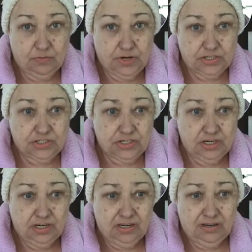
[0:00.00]
which
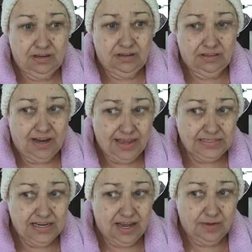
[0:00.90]
the
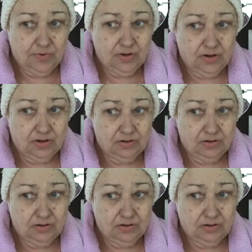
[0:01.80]
last time,